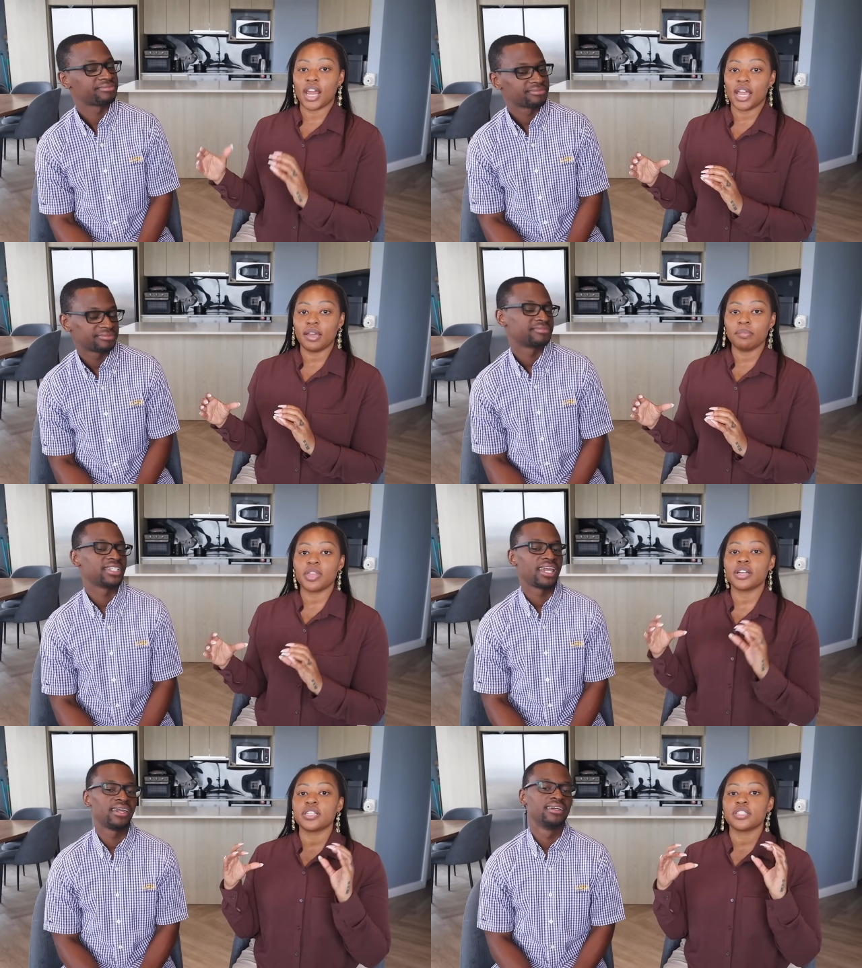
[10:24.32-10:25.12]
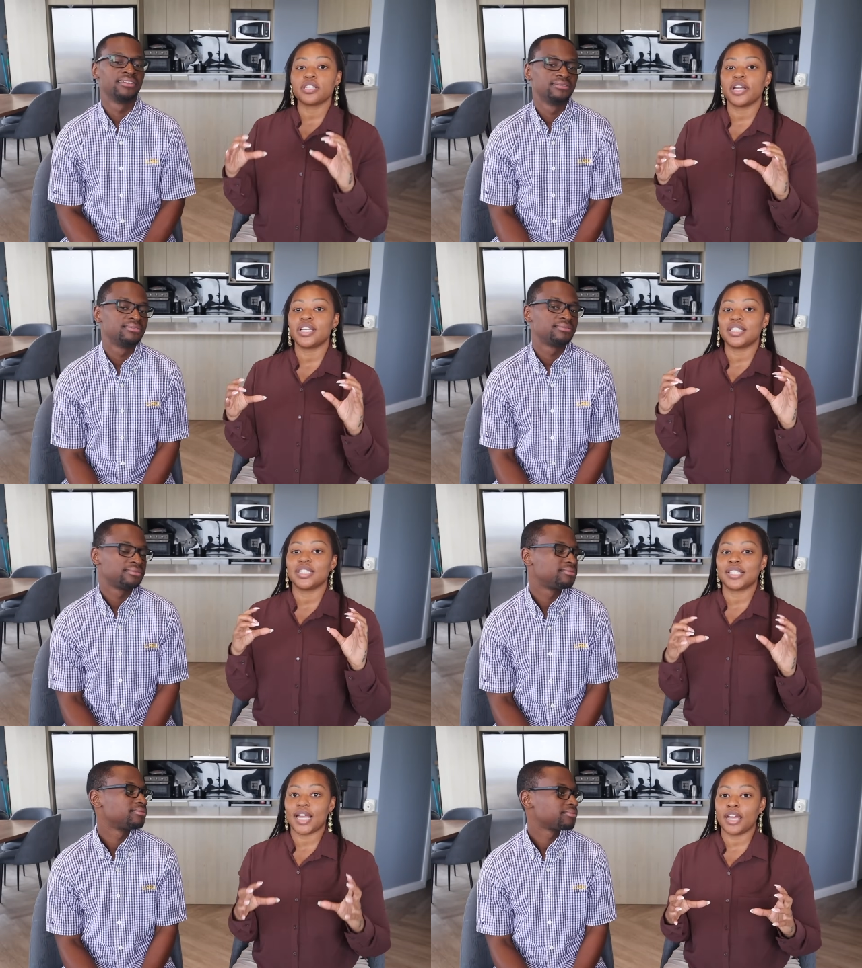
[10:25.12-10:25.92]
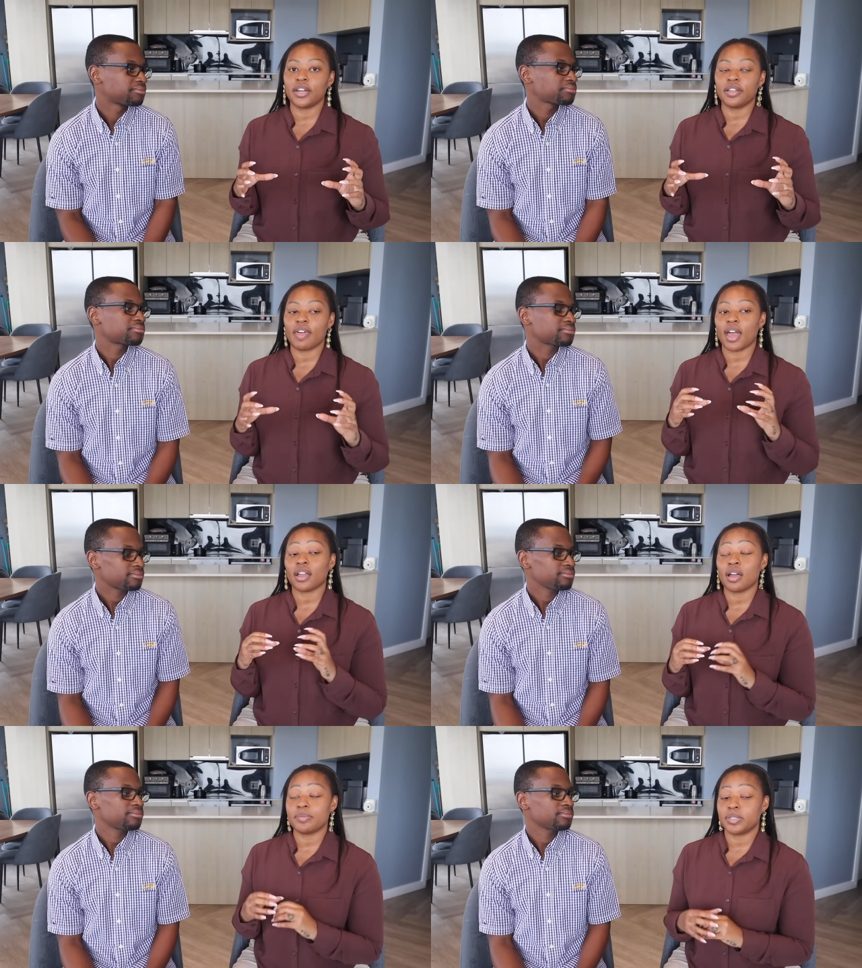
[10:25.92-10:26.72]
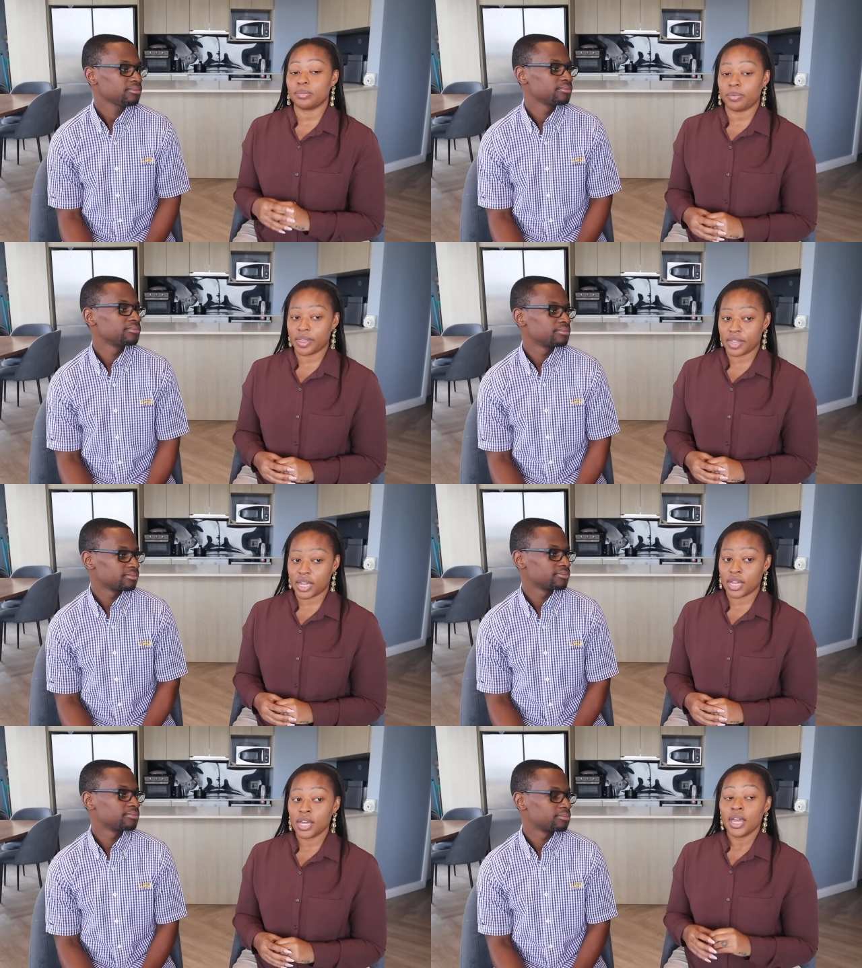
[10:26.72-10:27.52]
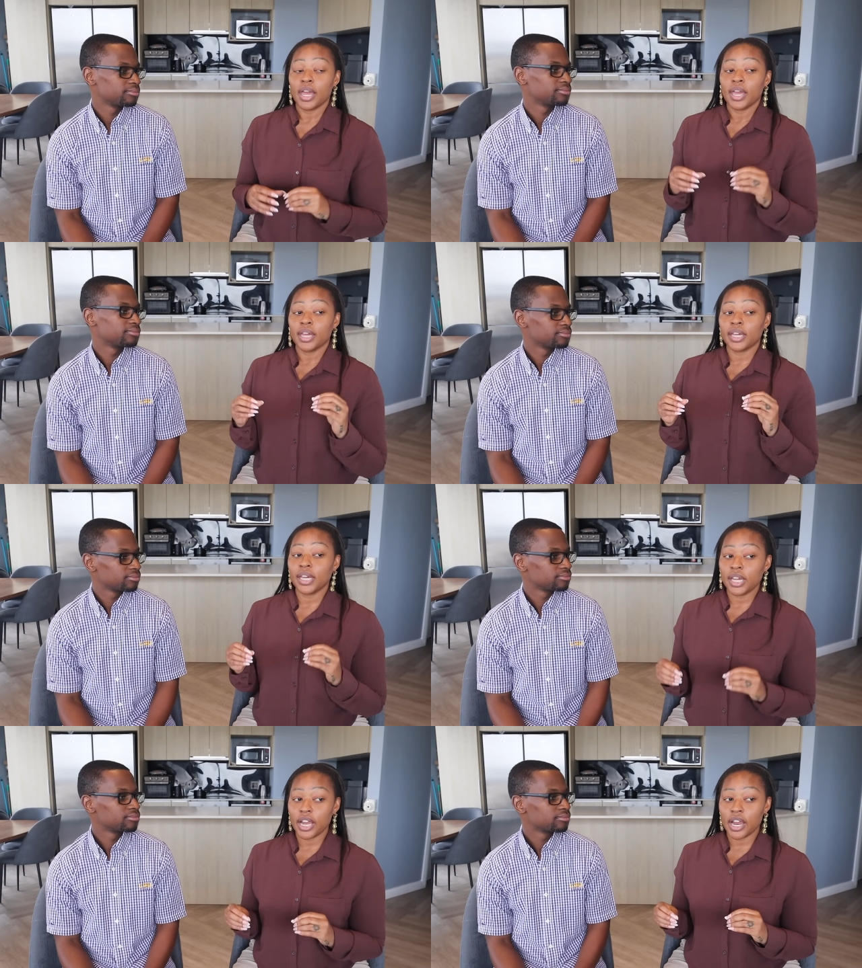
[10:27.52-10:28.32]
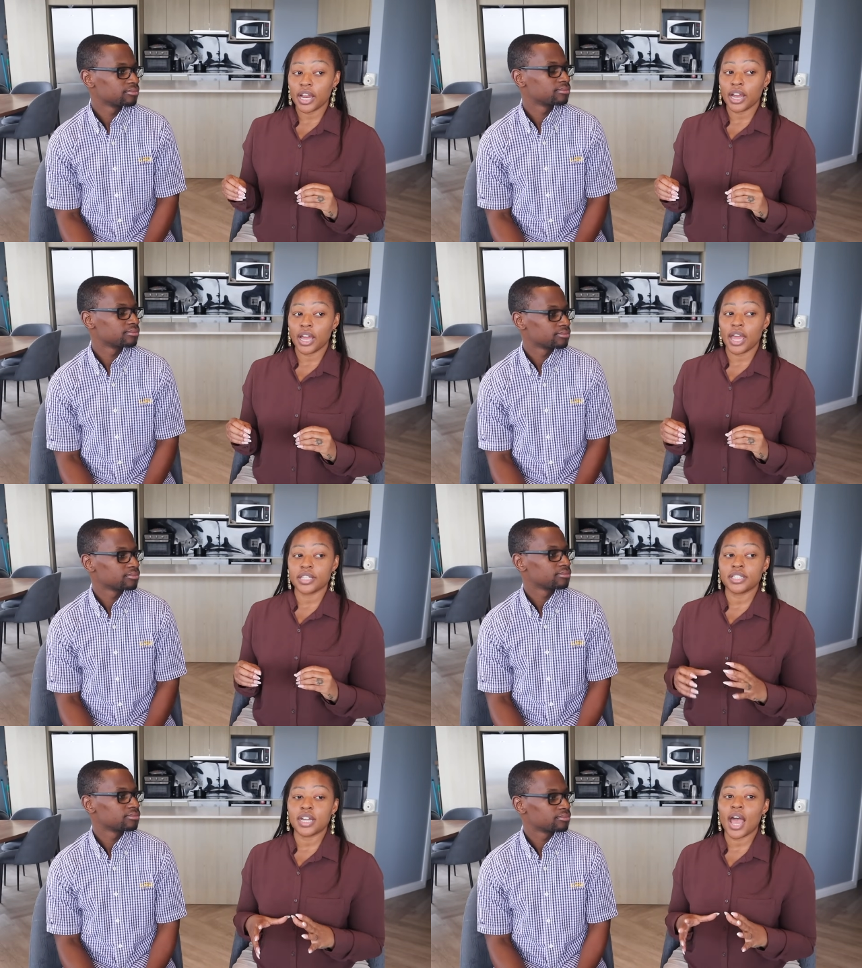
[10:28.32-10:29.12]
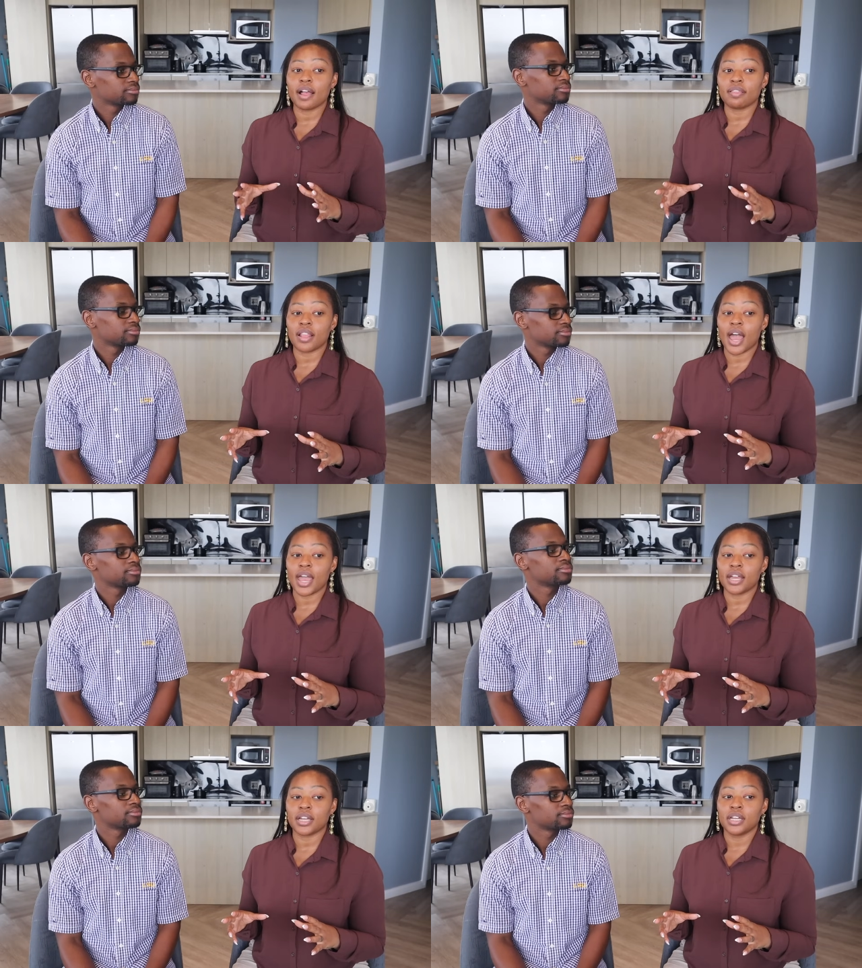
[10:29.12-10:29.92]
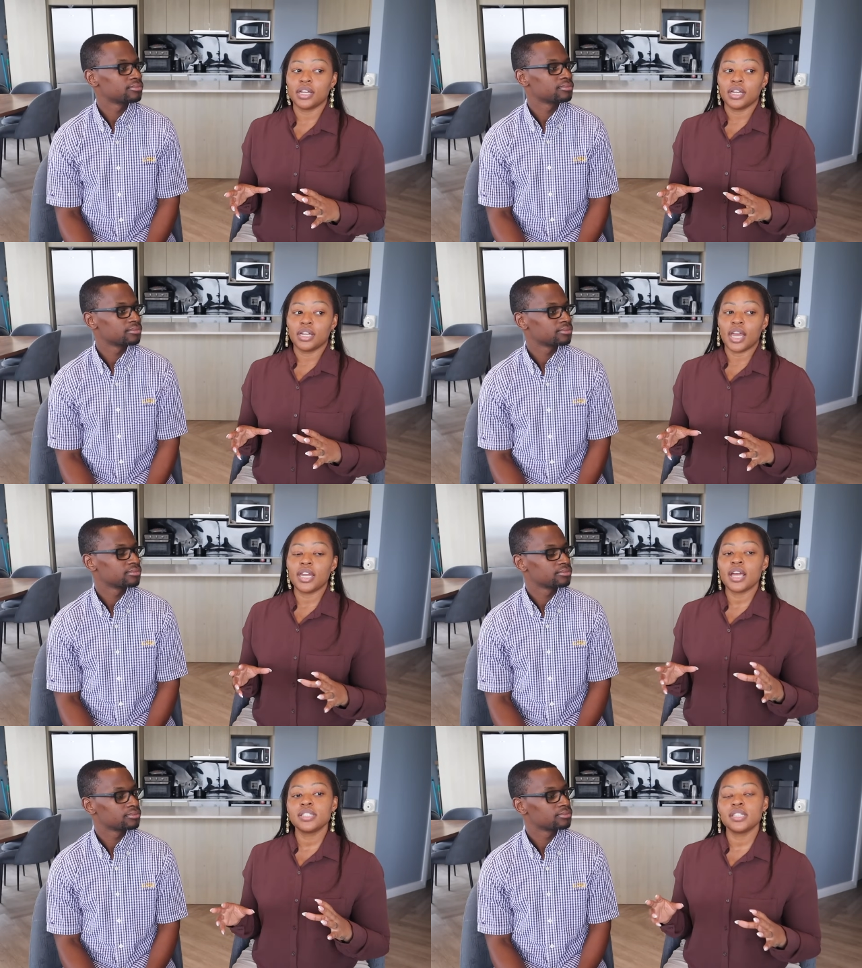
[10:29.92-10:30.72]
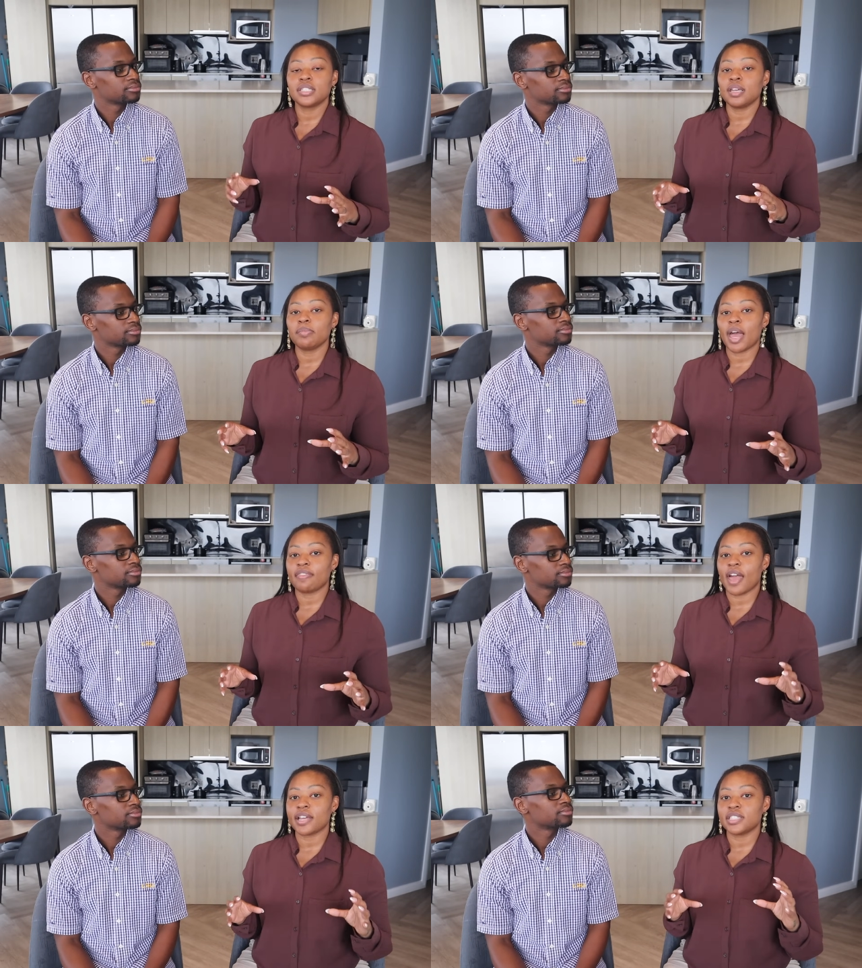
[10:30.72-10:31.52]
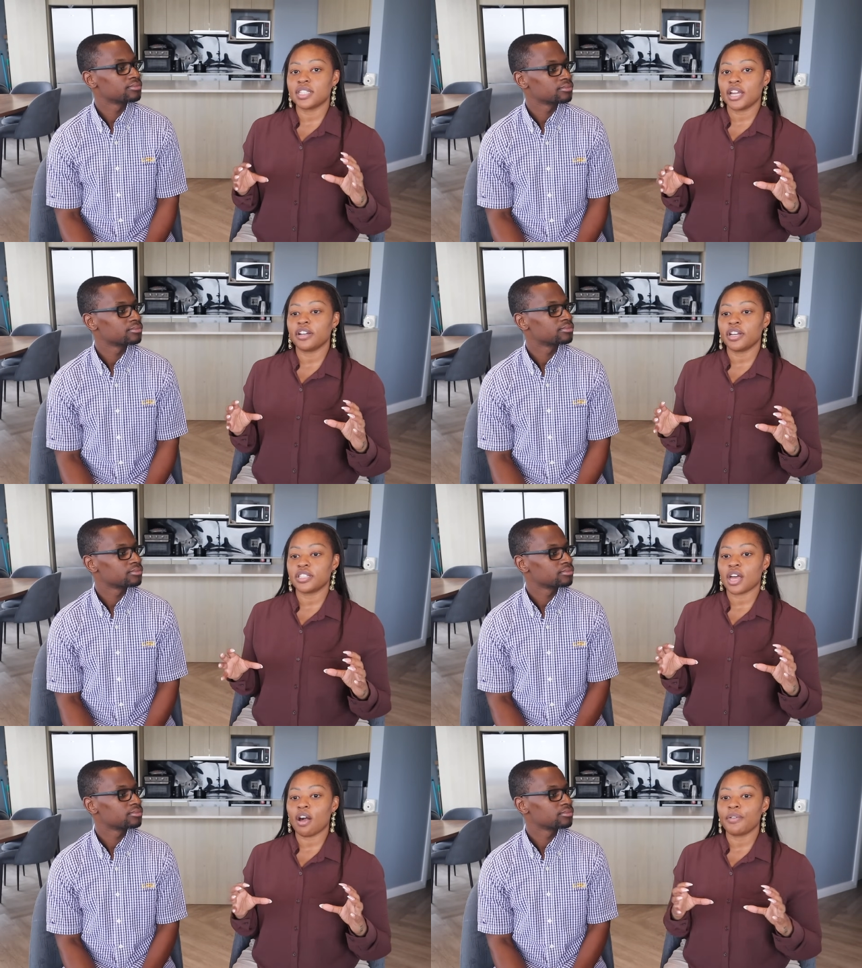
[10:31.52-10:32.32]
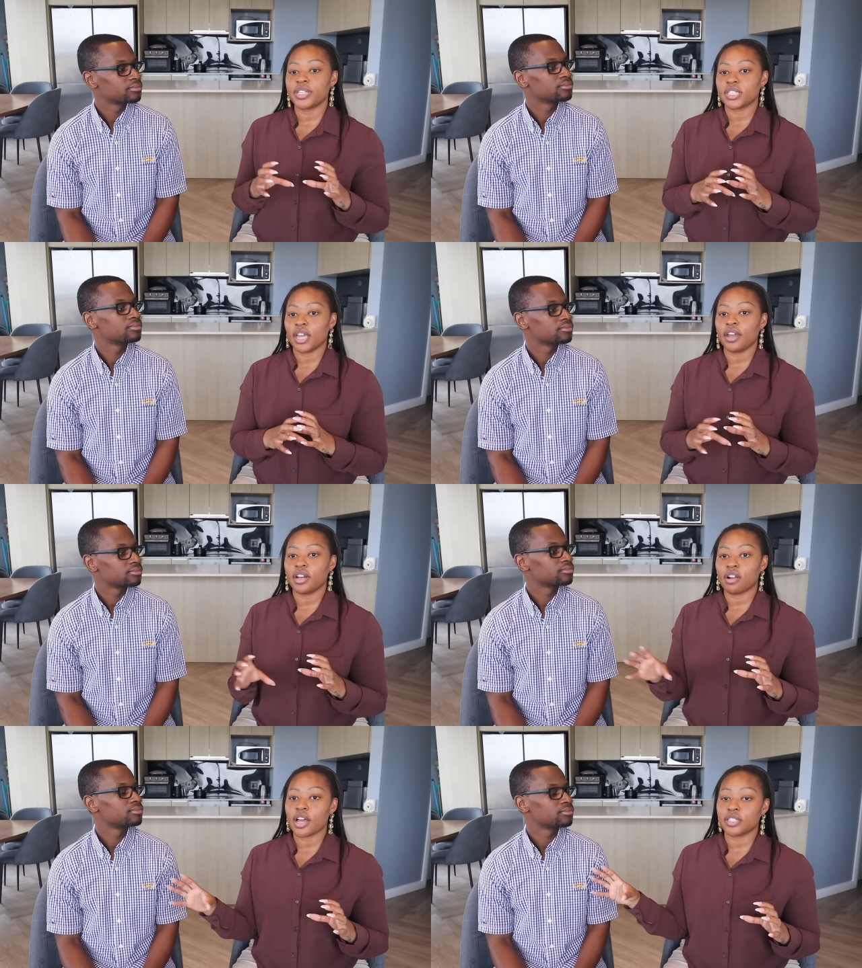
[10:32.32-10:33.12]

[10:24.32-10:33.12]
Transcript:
Speaker 1: name, there's yeah. a certain standard that comes with it here it's not like it doesn't seem that that standard is always carried across